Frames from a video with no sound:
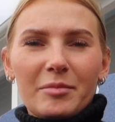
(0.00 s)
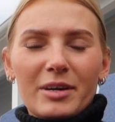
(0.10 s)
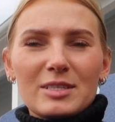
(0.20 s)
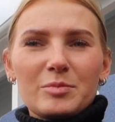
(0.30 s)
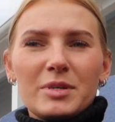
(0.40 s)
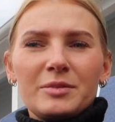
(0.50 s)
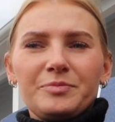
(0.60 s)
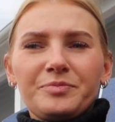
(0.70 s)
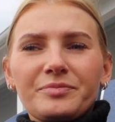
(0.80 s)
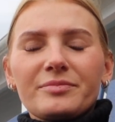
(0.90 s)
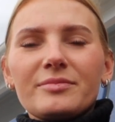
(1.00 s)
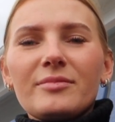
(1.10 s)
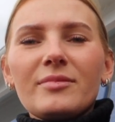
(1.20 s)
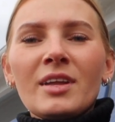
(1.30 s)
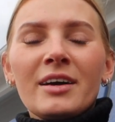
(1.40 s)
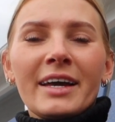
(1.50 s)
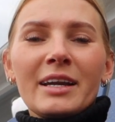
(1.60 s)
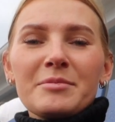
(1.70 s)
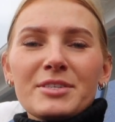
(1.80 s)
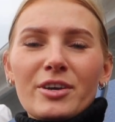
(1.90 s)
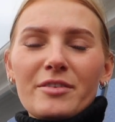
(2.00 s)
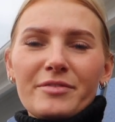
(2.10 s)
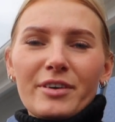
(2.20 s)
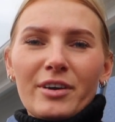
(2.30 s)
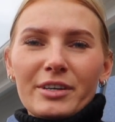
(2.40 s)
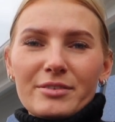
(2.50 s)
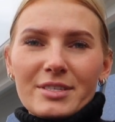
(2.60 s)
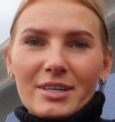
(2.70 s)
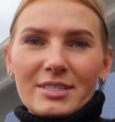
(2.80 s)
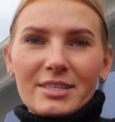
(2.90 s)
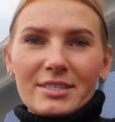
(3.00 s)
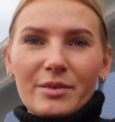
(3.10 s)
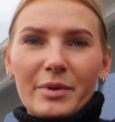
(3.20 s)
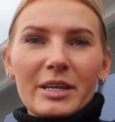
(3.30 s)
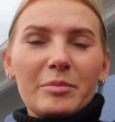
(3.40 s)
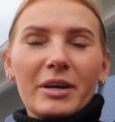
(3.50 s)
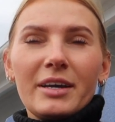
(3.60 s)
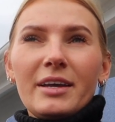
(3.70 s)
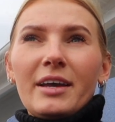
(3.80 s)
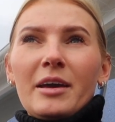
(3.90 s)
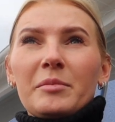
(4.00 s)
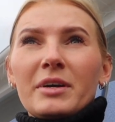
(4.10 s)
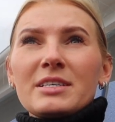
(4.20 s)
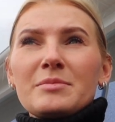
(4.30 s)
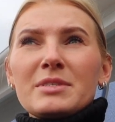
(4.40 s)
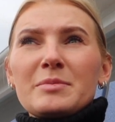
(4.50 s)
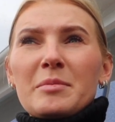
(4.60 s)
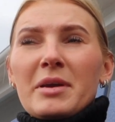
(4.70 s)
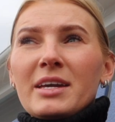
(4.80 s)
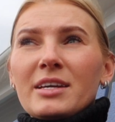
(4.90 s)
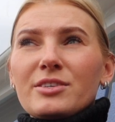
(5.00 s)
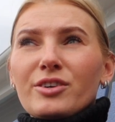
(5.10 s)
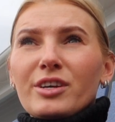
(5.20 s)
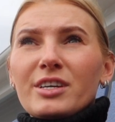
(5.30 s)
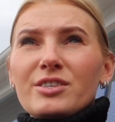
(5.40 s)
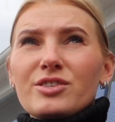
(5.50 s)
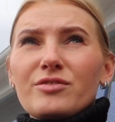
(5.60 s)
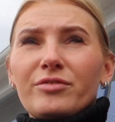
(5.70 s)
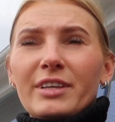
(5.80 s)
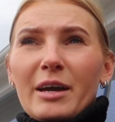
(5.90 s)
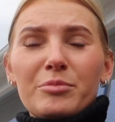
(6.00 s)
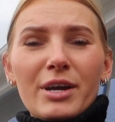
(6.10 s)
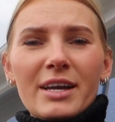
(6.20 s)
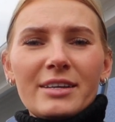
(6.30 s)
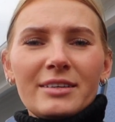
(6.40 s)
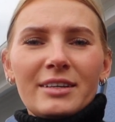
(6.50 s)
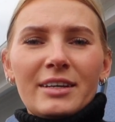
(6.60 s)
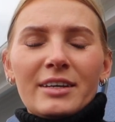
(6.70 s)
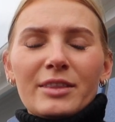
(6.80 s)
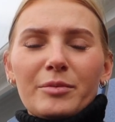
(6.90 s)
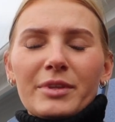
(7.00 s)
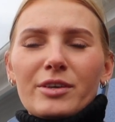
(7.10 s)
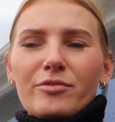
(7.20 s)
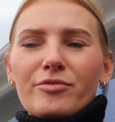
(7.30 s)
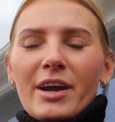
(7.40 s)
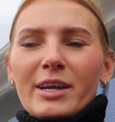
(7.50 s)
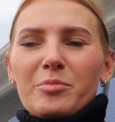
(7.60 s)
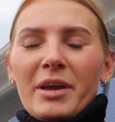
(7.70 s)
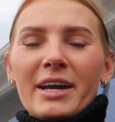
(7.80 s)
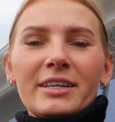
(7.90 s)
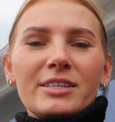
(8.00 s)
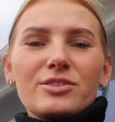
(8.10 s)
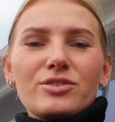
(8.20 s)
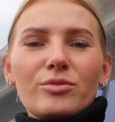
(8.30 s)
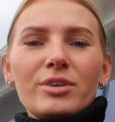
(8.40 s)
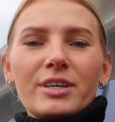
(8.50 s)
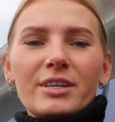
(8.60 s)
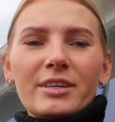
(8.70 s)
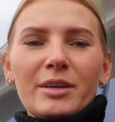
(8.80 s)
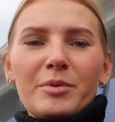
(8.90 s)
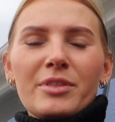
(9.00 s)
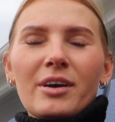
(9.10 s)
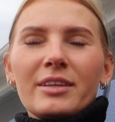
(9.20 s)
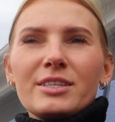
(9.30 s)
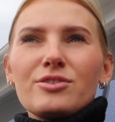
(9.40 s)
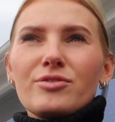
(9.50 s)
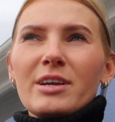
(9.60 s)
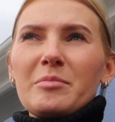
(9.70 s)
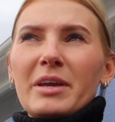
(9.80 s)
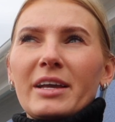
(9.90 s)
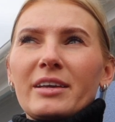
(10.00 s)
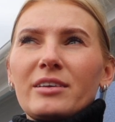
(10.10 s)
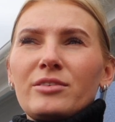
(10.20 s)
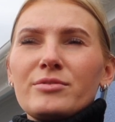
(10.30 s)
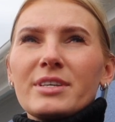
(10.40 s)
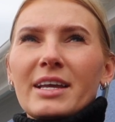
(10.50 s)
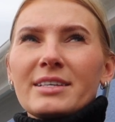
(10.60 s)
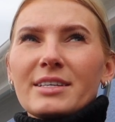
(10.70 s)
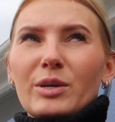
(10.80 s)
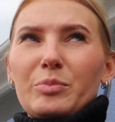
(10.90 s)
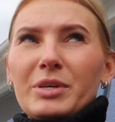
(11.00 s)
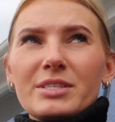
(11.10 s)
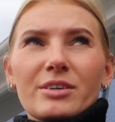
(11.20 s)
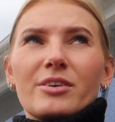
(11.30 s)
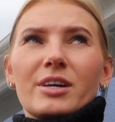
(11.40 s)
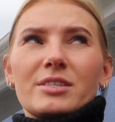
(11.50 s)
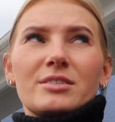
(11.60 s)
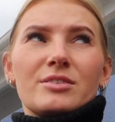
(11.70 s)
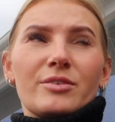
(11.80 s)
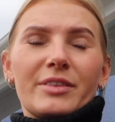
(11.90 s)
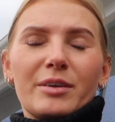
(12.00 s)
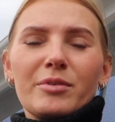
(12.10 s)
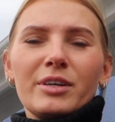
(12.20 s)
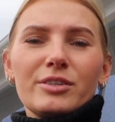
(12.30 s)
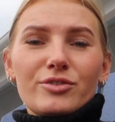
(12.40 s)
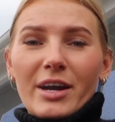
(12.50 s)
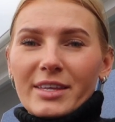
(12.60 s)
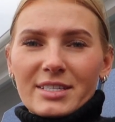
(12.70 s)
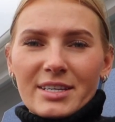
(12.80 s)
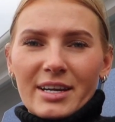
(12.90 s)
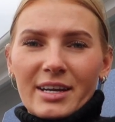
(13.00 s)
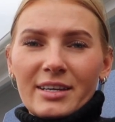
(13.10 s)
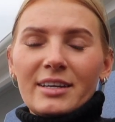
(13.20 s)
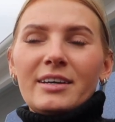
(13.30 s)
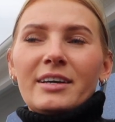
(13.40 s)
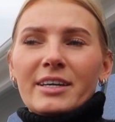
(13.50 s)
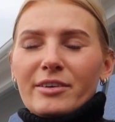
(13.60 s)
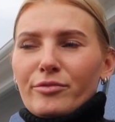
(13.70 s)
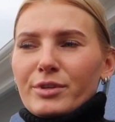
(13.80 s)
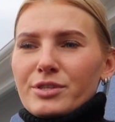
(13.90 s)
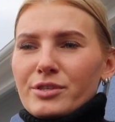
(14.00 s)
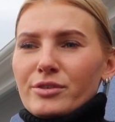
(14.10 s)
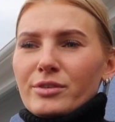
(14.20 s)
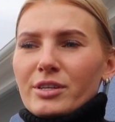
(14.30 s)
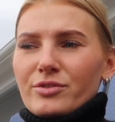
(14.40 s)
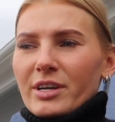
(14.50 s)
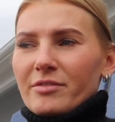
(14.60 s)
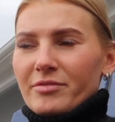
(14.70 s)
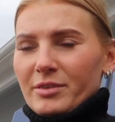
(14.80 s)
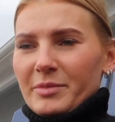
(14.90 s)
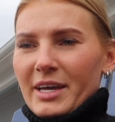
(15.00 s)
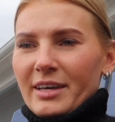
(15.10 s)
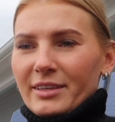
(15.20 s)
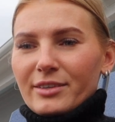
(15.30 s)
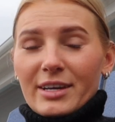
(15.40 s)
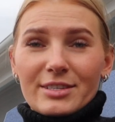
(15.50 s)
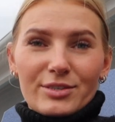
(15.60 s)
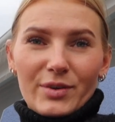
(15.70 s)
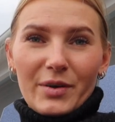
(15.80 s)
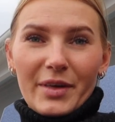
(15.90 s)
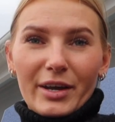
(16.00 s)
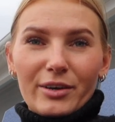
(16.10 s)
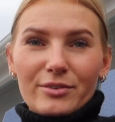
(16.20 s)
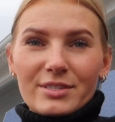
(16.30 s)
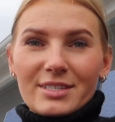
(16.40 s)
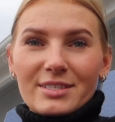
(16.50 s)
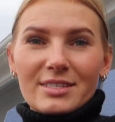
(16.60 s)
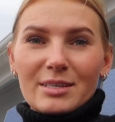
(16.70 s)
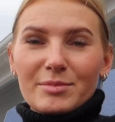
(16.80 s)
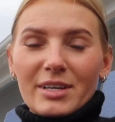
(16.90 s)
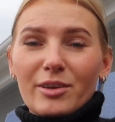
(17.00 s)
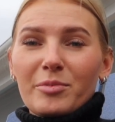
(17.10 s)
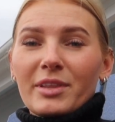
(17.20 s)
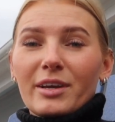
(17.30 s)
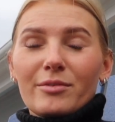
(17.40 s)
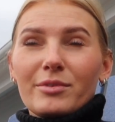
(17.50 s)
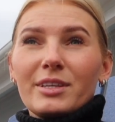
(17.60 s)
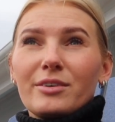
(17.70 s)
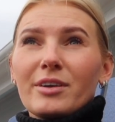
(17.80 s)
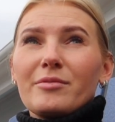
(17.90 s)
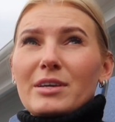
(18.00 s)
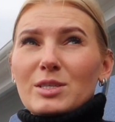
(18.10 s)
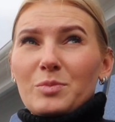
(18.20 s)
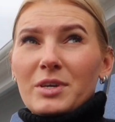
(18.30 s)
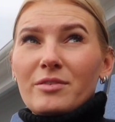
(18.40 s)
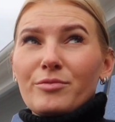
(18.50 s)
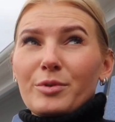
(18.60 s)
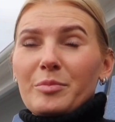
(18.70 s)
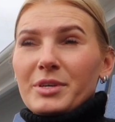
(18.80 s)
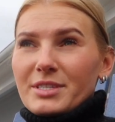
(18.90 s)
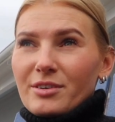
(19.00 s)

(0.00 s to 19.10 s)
My husband, again, I'm sorry if the audio sucks because of the wind, but my husband's been making Turkish flatbread, the one that you fry in a pan, and it's so good. And we thought, let's try to use it as like a pizza crust. So I think we're gonna try that today. And if we do, I'll try to film that and let you guys know how that goes, because it seems like it'd be like a really great recipe for a pizza